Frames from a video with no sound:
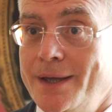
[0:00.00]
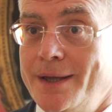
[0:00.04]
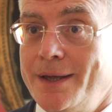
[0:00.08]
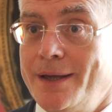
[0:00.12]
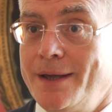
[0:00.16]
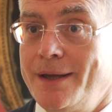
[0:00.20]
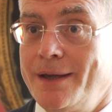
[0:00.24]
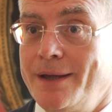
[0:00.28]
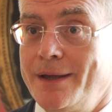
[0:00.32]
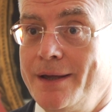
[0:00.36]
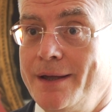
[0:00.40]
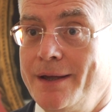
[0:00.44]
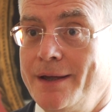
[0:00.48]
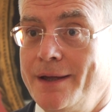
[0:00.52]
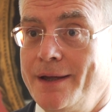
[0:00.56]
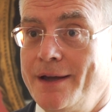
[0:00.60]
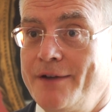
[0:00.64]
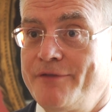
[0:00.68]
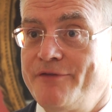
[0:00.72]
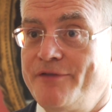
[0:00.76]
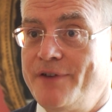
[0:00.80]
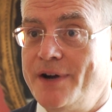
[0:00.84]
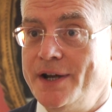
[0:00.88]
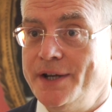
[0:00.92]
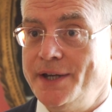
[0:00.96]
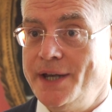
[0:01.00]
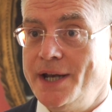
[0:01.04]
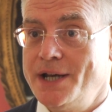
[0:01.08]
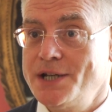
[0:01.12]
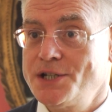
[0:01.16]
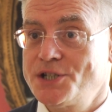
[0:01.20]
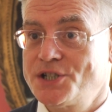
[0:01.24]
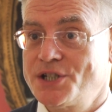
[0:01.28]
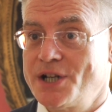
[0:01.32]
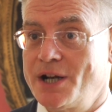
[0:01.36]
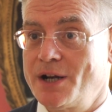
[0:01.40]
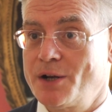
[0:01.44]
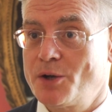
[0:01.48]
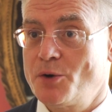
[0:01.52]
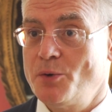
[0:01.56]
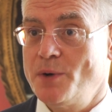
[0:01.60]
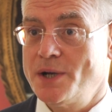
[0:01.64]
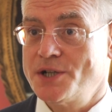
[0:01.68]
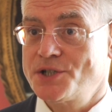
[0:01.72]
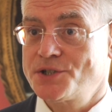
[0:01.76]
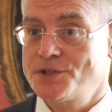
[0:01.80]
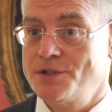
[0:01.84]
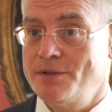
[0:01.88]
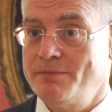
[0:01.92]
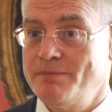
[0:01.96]
a financial
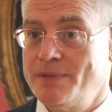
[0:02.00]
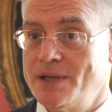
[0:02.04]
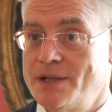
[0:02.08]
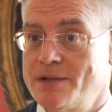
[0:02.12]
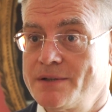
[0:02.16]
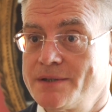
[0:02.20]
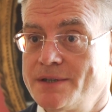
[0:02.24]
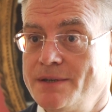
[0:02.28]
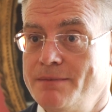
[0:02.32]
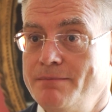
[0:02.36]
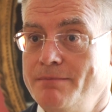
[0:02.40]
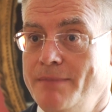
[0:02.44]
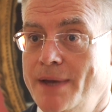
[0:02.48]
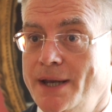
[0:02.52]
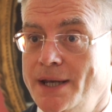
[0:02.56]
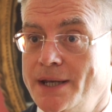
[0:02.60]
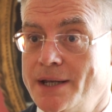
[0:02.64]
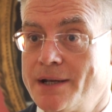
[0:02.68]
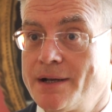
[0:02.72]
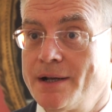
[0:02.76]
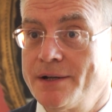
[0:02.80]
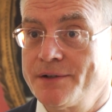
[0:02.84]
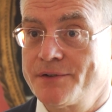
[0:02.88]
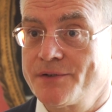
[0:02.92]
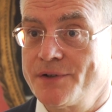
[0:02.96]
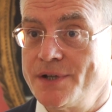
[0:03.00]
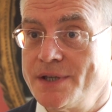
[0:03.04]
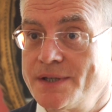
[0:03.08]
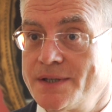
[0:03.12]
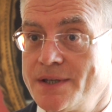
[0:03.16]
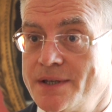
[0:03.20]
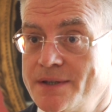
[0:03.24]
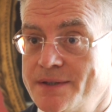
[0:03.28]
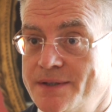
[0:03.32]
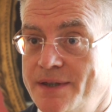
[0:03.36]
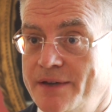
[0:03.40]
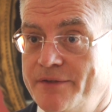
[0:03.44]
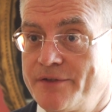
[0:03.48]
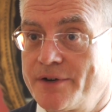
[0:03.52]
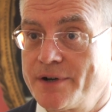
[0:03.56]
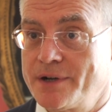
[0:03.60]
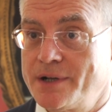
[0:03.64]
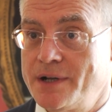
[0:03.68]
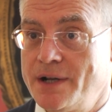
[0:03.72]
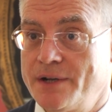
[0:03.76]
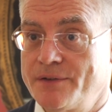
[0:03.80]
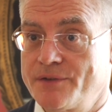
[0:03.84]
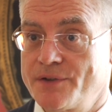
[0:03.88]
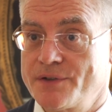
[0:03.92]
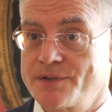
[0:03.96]
question, because in many countries, in several
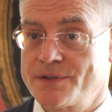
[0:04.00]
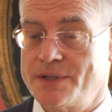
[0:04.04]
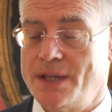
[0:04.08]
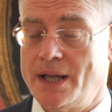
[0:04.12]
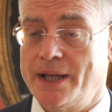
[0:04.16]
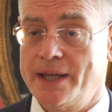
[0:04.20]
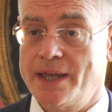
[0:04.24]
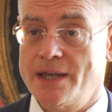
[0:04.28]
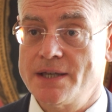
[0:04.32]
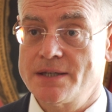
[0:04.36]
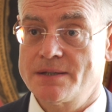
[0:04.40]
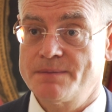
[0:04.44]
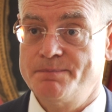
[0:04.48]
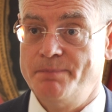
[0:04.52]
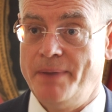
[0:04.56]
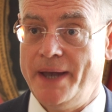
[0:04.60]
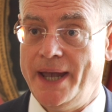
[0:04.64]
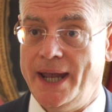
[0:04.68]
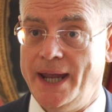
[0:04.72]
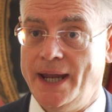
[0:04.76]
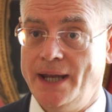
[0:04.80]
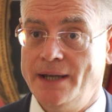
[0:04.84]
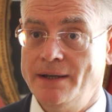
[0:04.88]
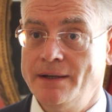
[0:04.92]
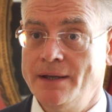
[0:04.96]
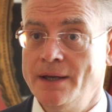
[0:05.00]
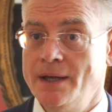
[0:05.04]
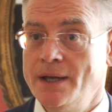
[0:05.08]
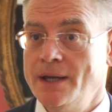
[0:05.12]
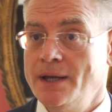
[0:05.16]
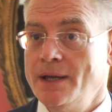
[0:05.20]
countries like in Spain,